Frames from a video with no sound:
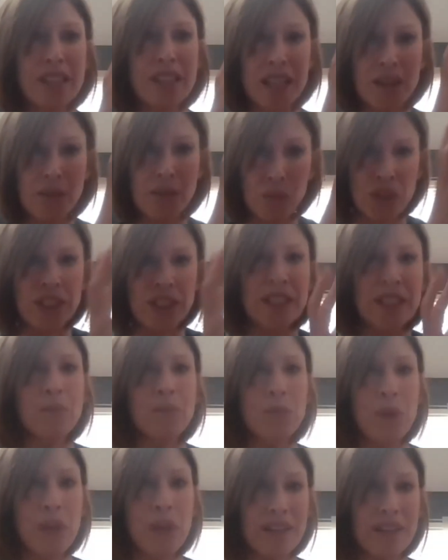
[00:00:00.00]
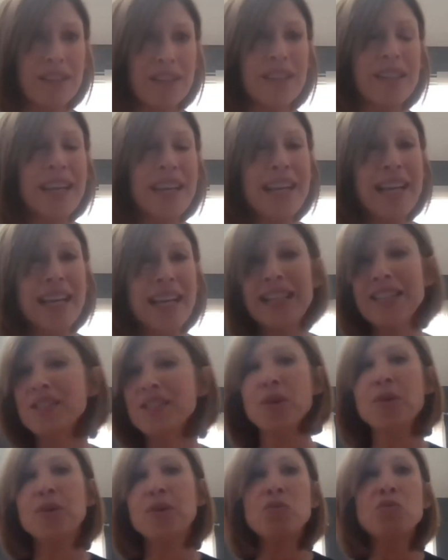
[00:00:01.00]
that we're dealing with. And
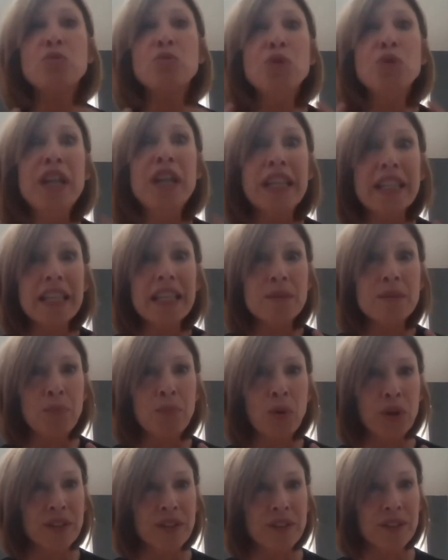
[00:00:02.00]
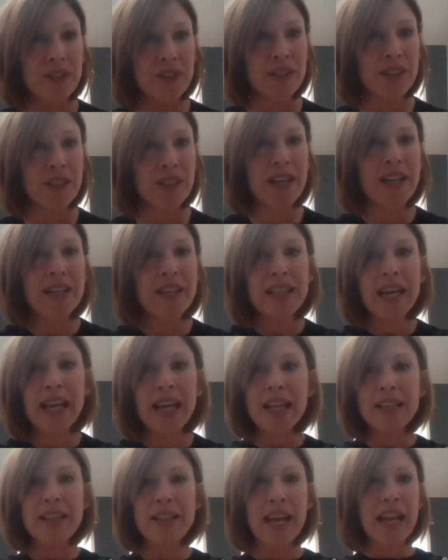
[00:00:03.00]
so it's really important
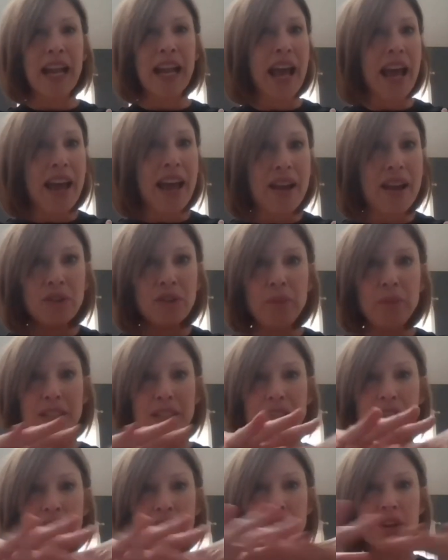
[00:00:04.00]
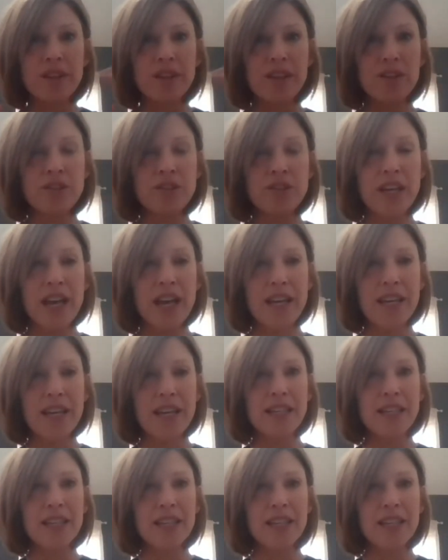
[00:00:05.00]
that everybody start their day